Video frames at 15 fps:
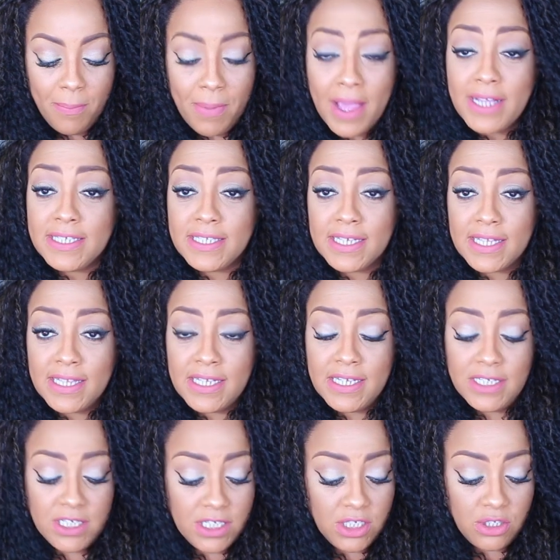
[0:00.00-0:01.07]

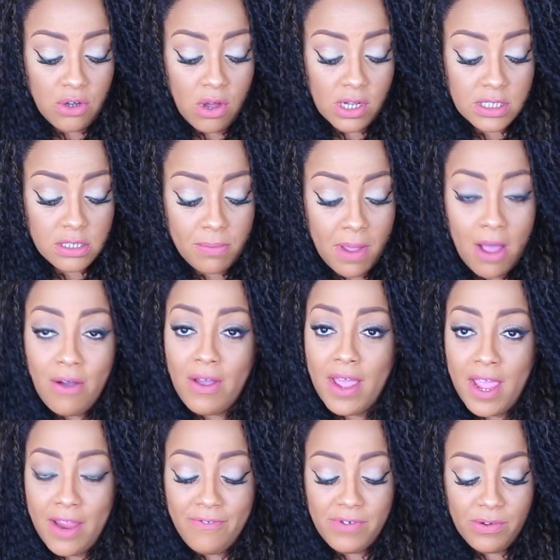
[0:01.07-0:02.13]
Basically, she talks about
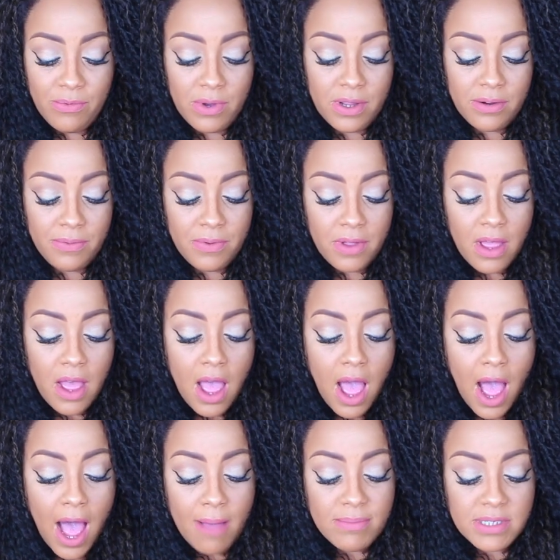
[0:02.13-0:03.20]
everyone.
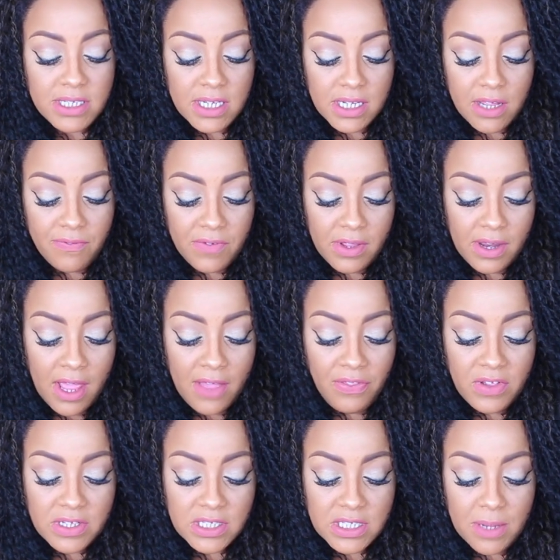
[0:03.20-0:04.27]
I'm sick of it,
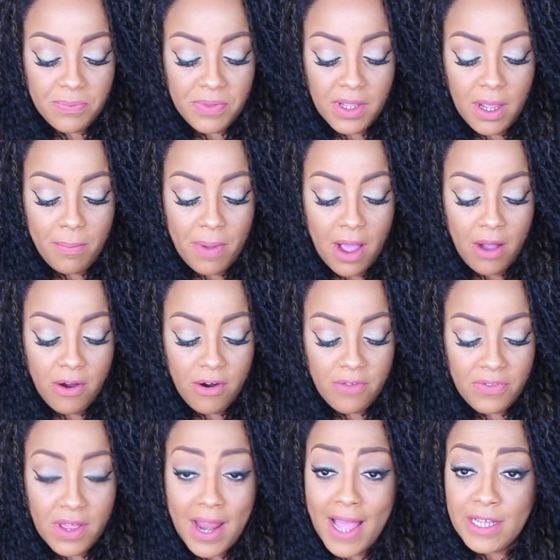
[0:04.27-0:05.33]
and there's something about
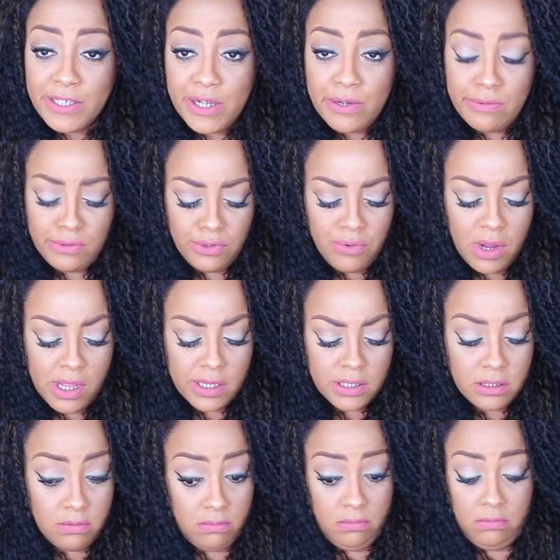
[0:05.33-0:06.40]
her that I don't
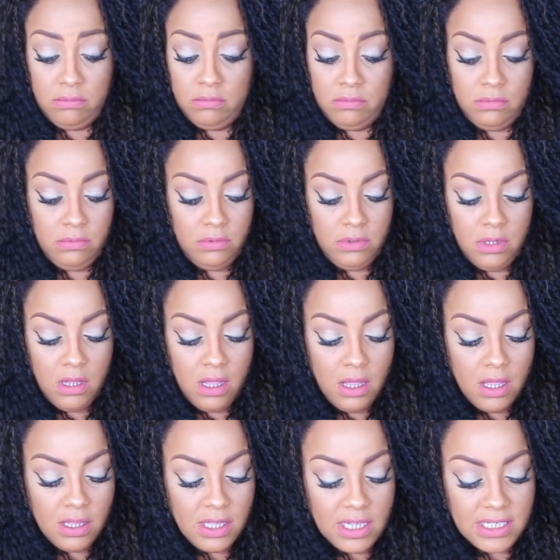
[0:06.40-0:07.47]
trust.
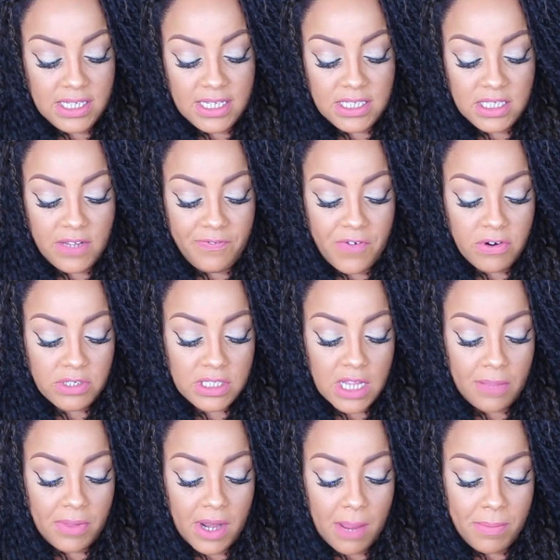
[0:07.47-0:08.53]
This isn't the first
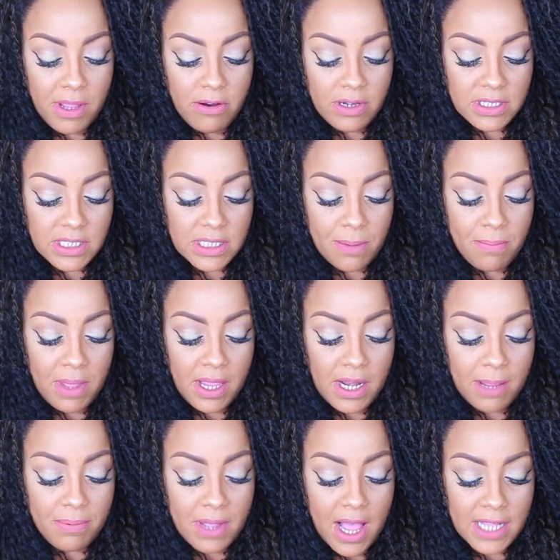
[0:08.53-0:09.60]
time that I'm hearing some made
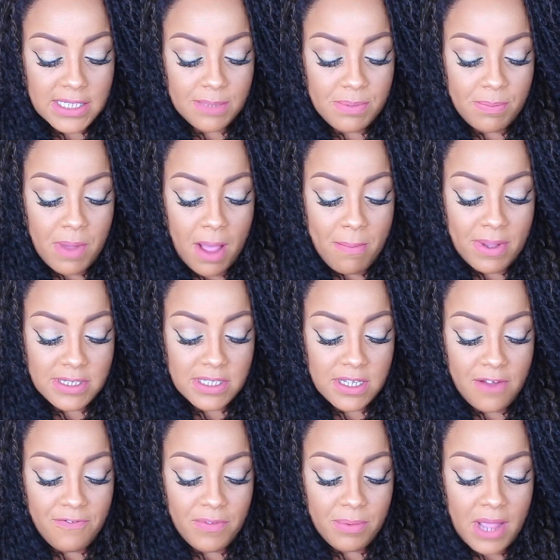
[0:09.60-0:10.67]
up gossip about
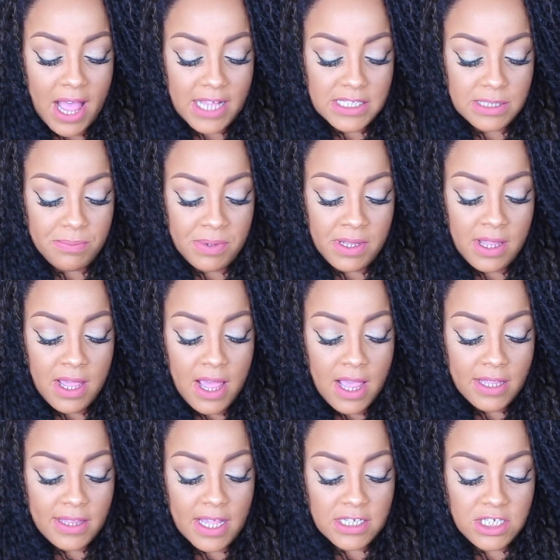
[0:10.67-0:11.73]
myself from Gossipy
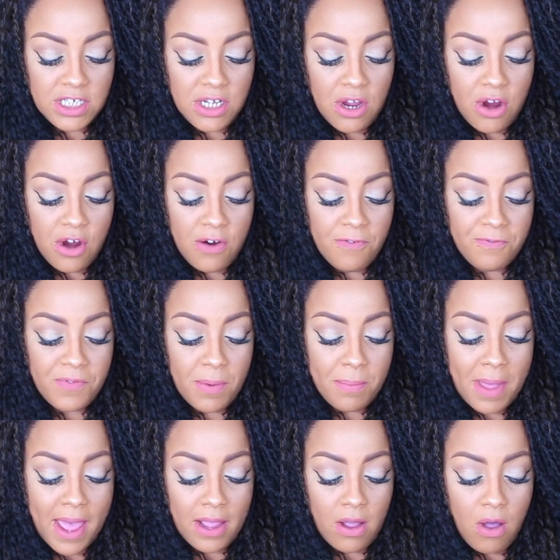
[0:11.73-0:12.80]
that she heard from
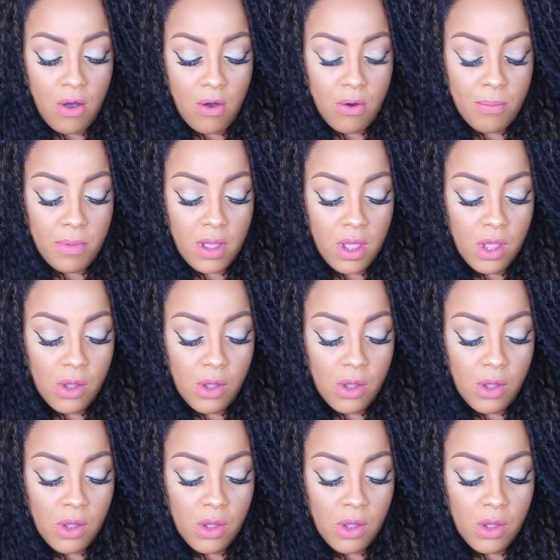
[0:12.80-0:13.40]
back home.